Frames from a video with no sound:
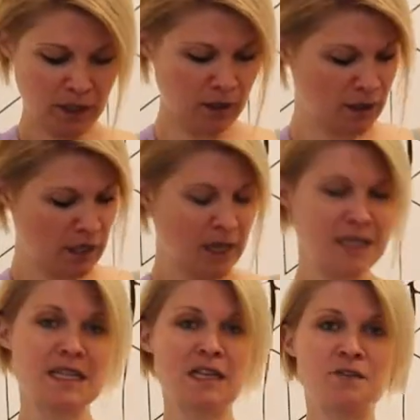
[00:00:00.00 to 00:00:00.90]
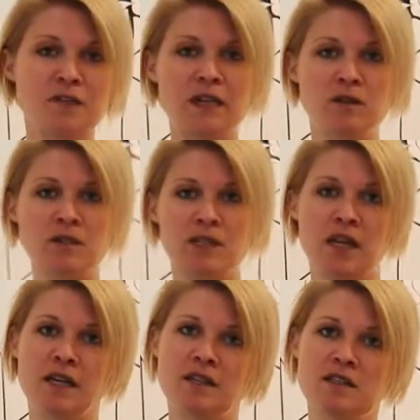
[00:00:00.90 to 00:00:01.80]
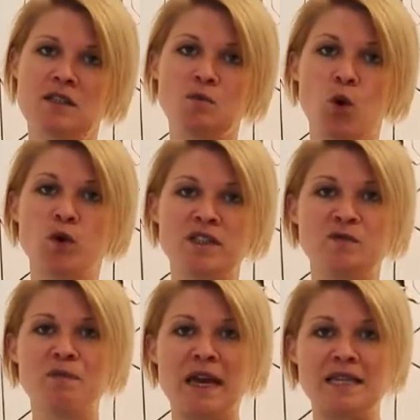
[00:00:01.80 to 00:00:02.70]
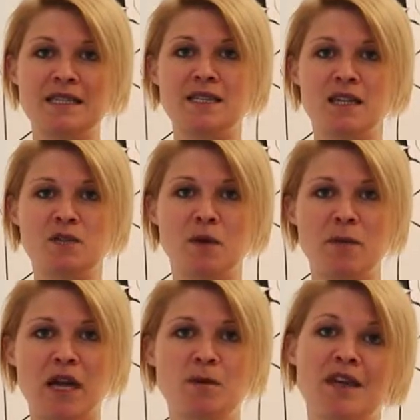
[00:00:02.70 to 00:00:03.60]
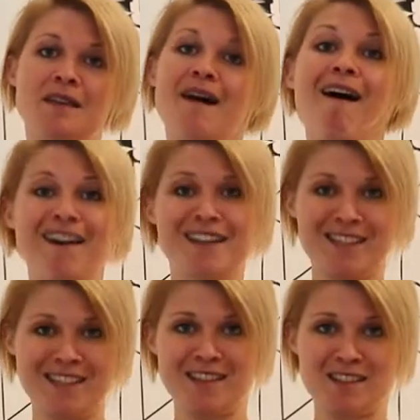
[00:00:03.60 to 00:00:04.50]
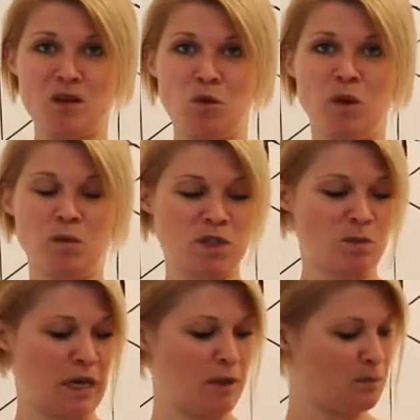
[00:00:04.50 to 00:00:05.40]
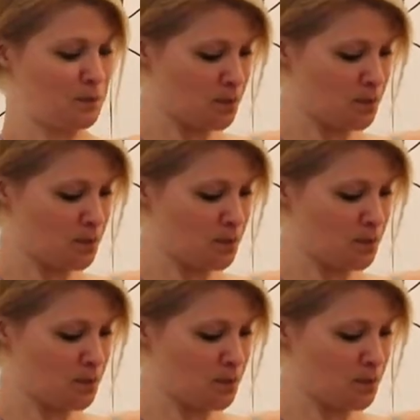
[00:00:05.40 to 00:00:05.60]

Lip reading: width, until it feels like there's a supportive base under my baby. They're the height that I want them to be.